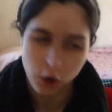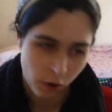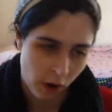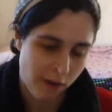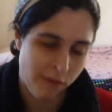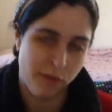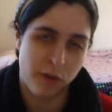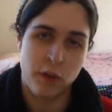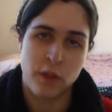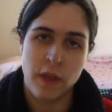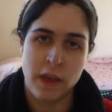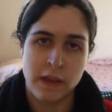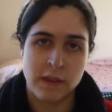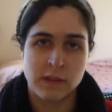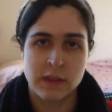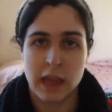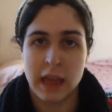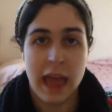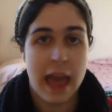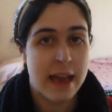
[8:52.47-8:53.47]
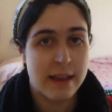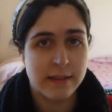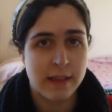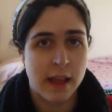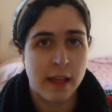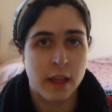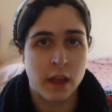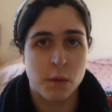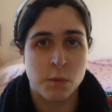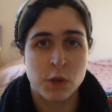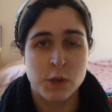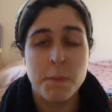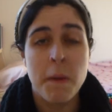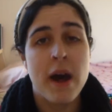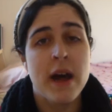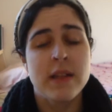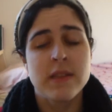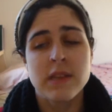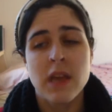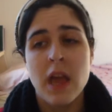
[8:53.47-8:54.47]
great for things like exiling your
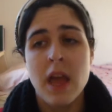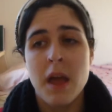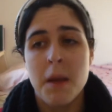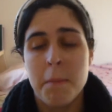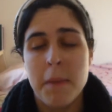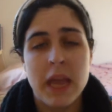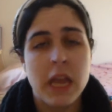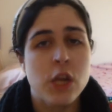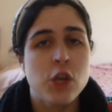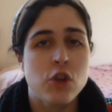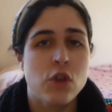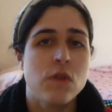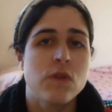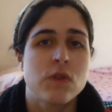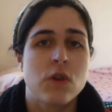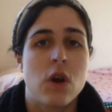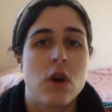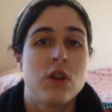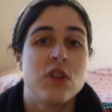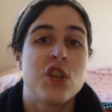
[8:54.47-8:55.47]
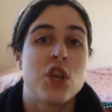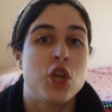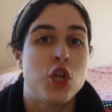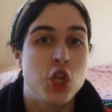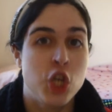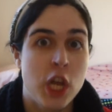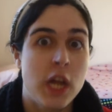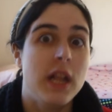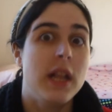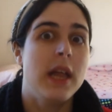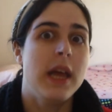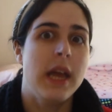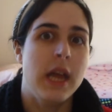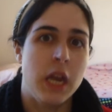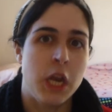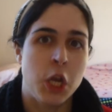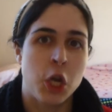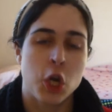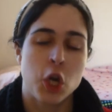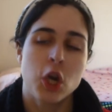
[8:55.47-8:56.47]
response, making sure those cards chill
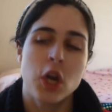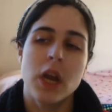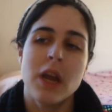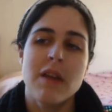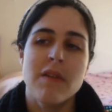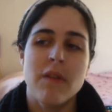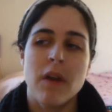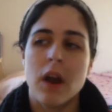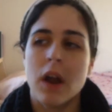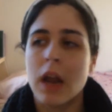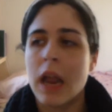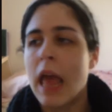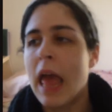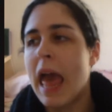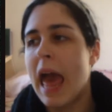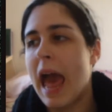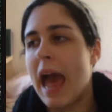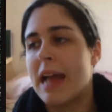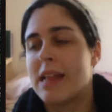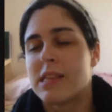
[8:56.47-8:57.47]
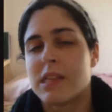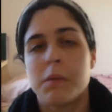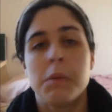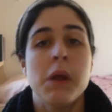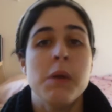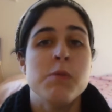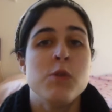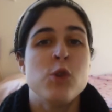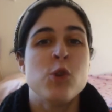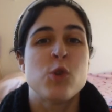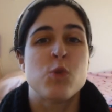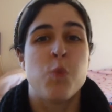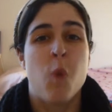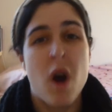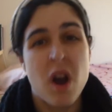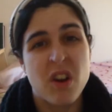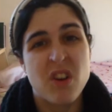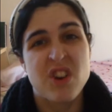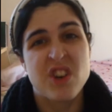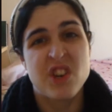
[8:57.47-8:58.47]
in your graveyard. And sometimes you just
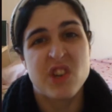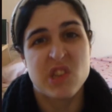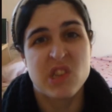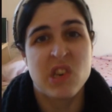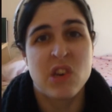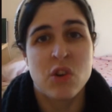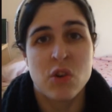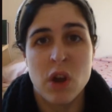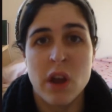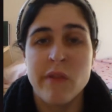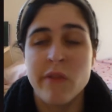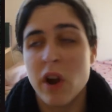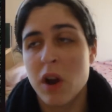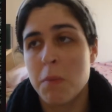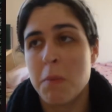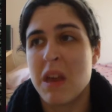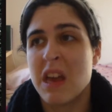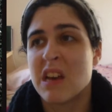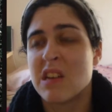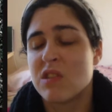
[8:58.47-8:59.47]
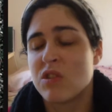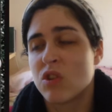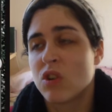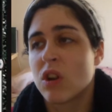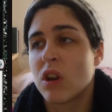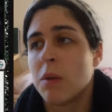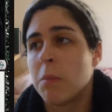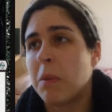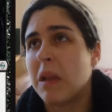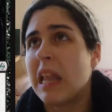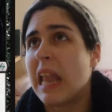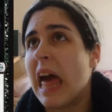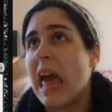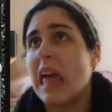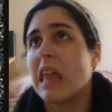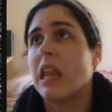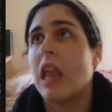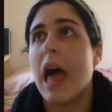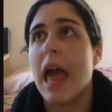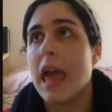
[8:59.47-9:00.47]
want creatures in your graveyard because you're gonna
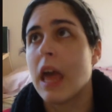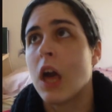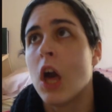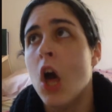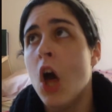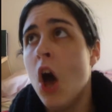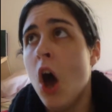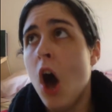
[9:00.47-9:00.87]
play like